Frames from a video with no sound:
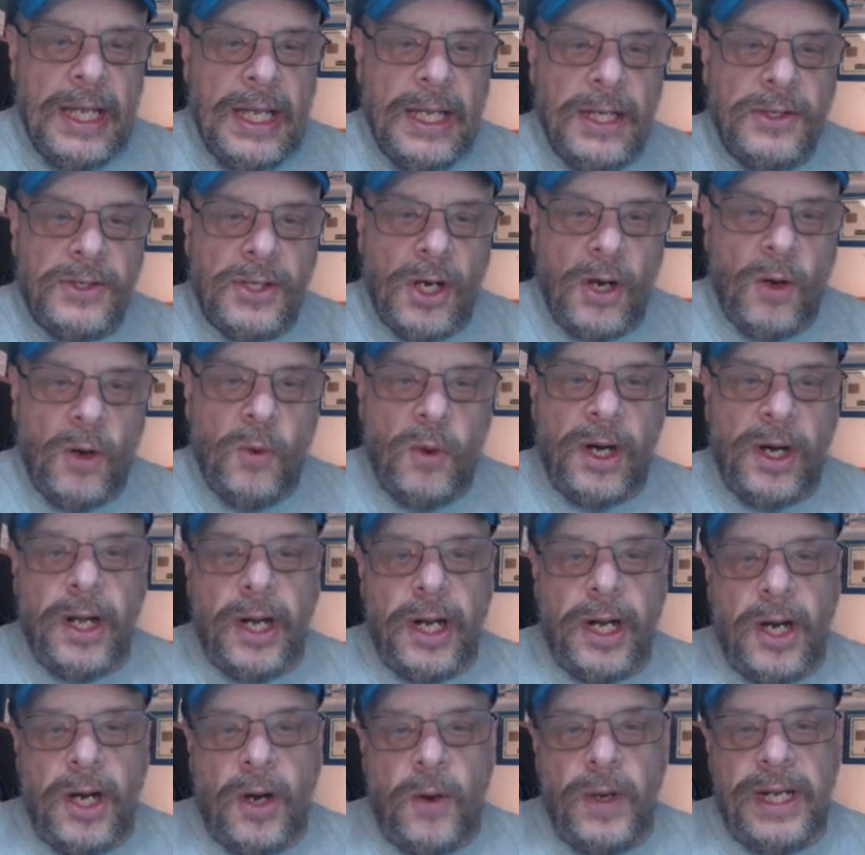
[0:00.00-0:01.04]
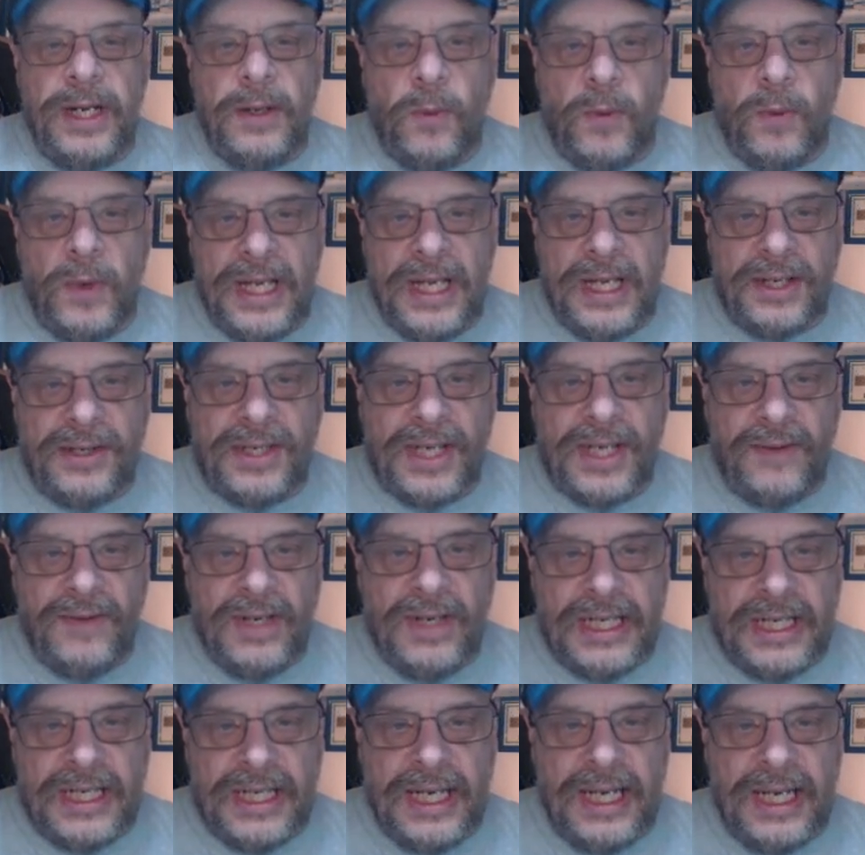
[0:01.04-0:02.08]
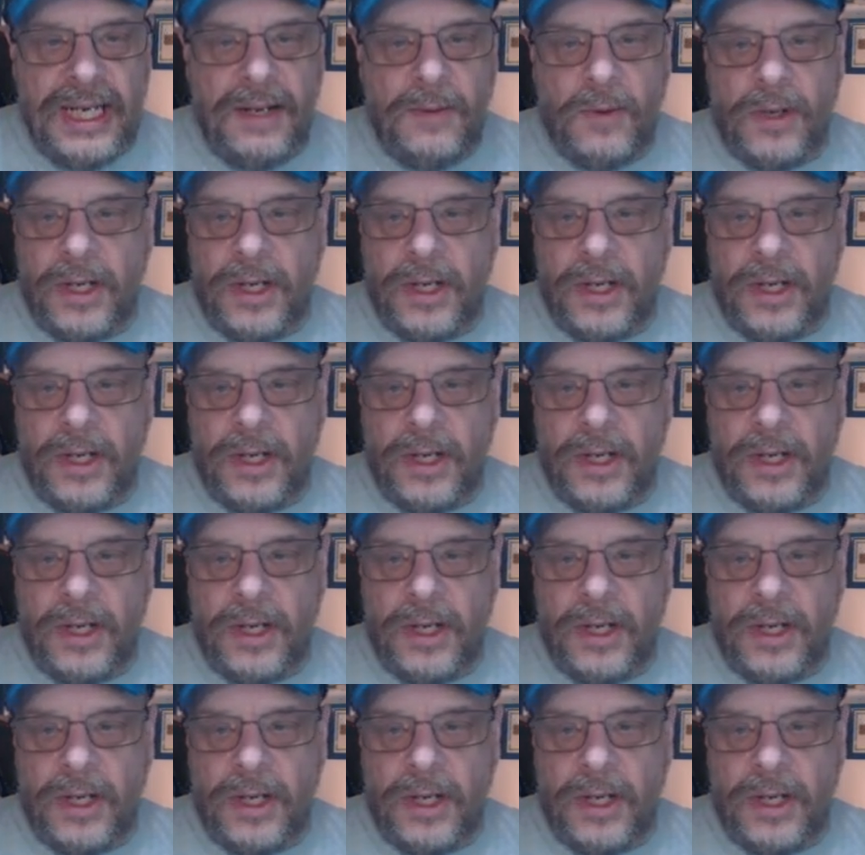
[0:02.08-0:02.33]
So we're going to go into week 17.